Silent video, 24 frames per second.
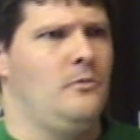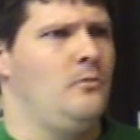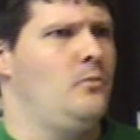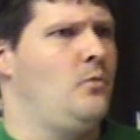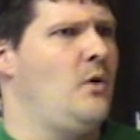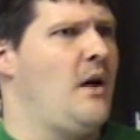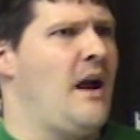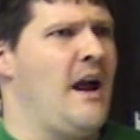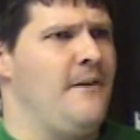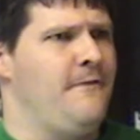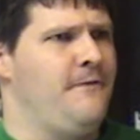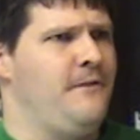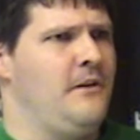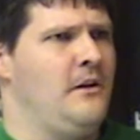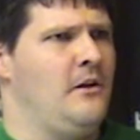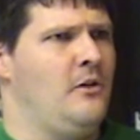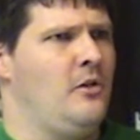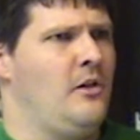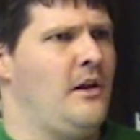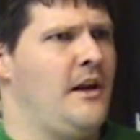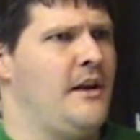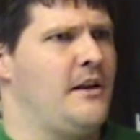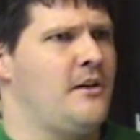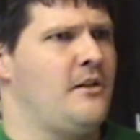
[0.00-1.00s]
I
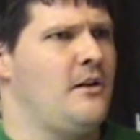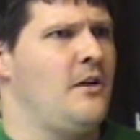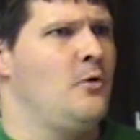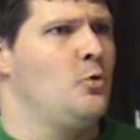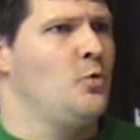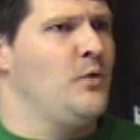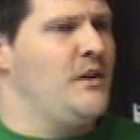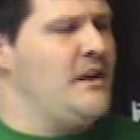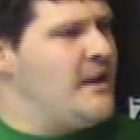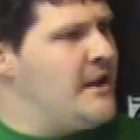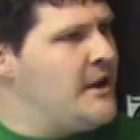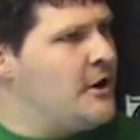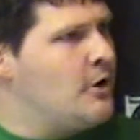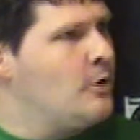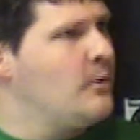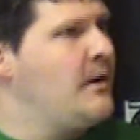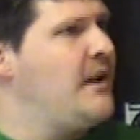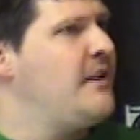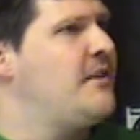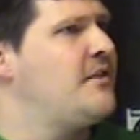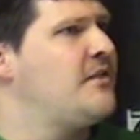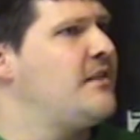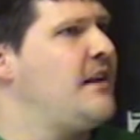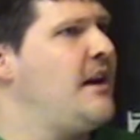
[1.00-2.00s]
feel like it
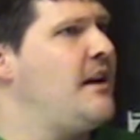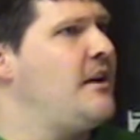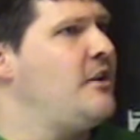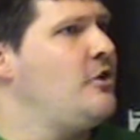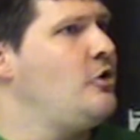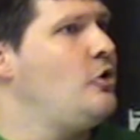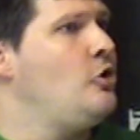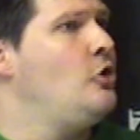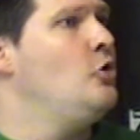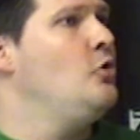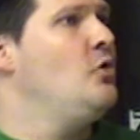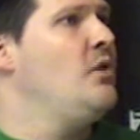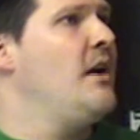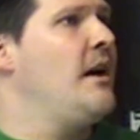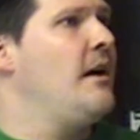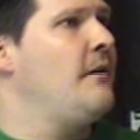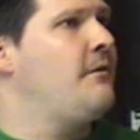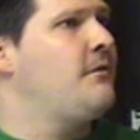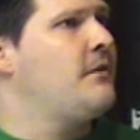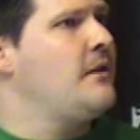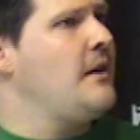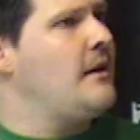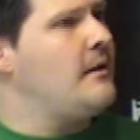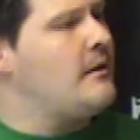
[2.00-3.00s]
reiterates that you
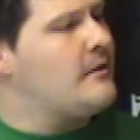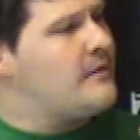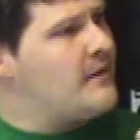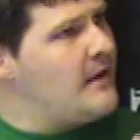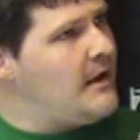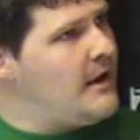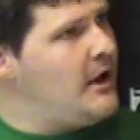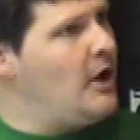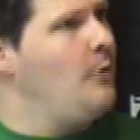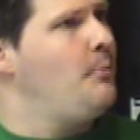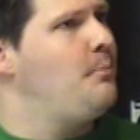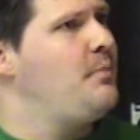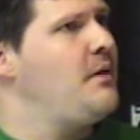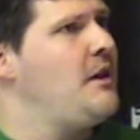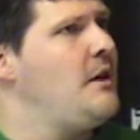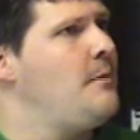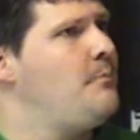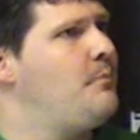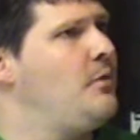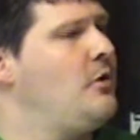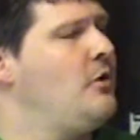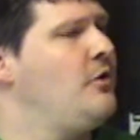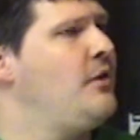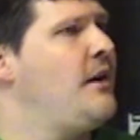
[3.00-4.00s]
have to, to help
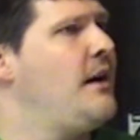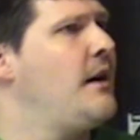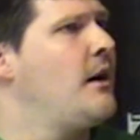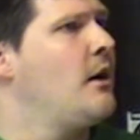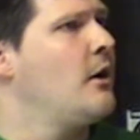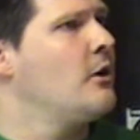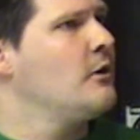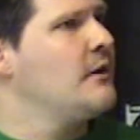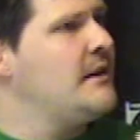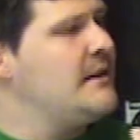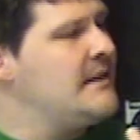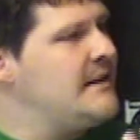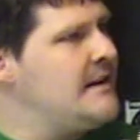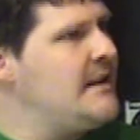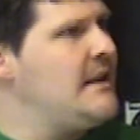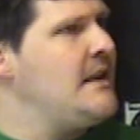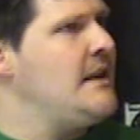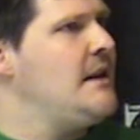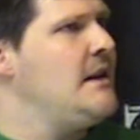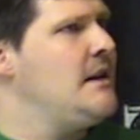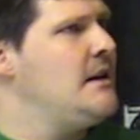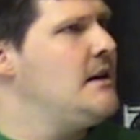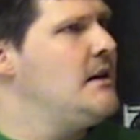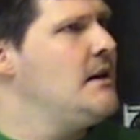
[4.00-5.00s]
people that are in
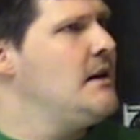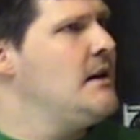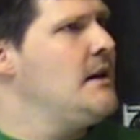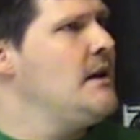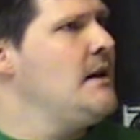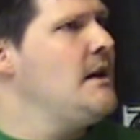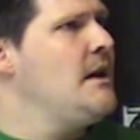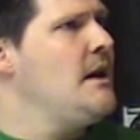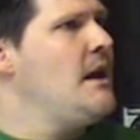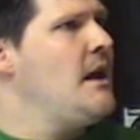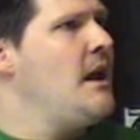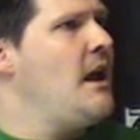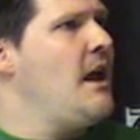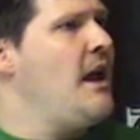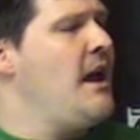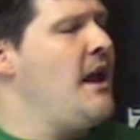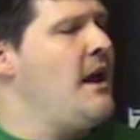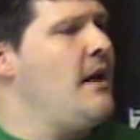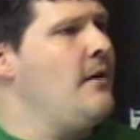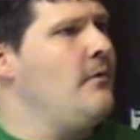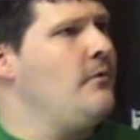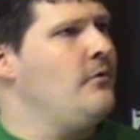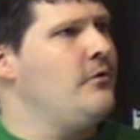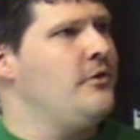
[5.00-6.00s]
need.
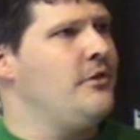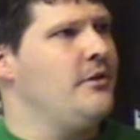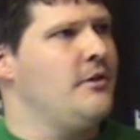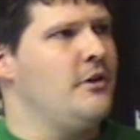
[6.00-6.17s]
And